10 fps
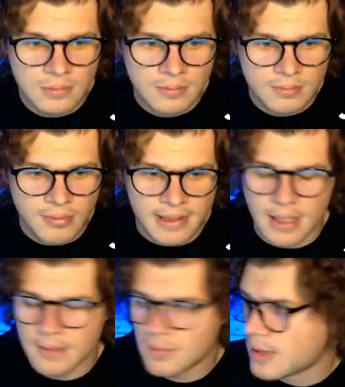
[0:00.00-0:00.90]
Break it
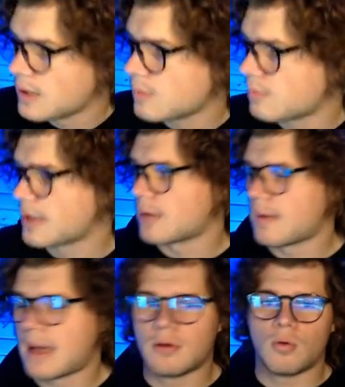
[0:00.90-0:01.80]
up. Okay, good break up.
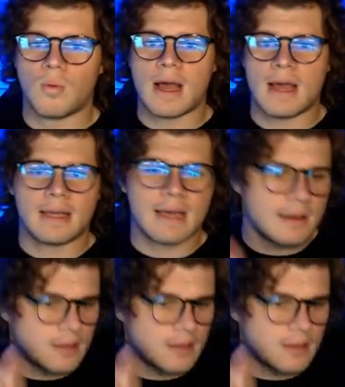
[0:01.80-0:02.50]
I don't know why I got,